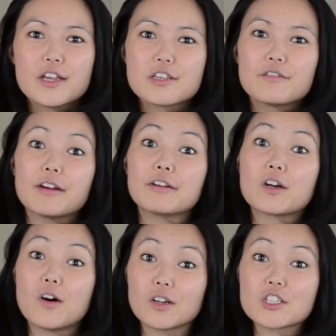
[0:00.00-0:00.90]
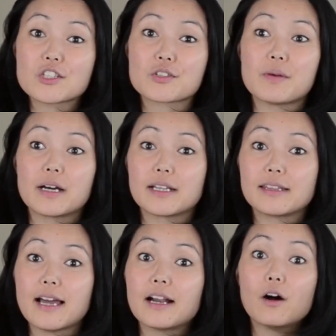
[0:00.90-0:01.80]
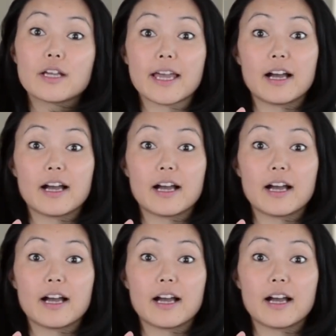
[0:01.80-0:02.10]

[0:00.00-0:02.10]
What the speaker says: You're very conscious minded that, okay,